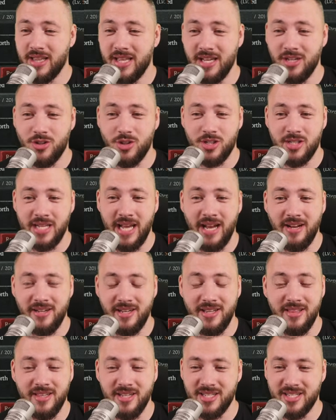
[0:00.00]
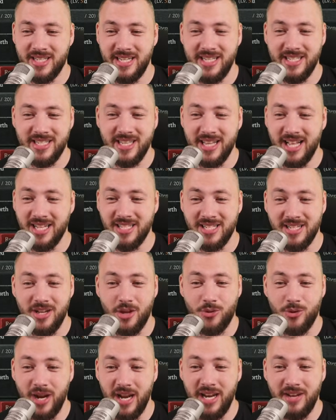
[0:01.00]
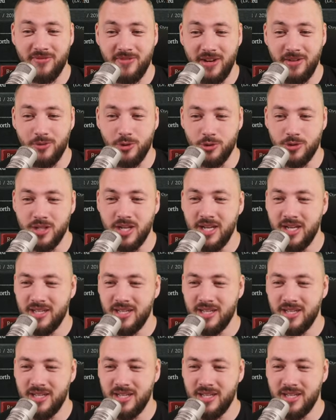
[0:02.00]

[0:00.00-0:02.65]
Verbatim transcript: then just hand in the seeds and that's another 8 favors.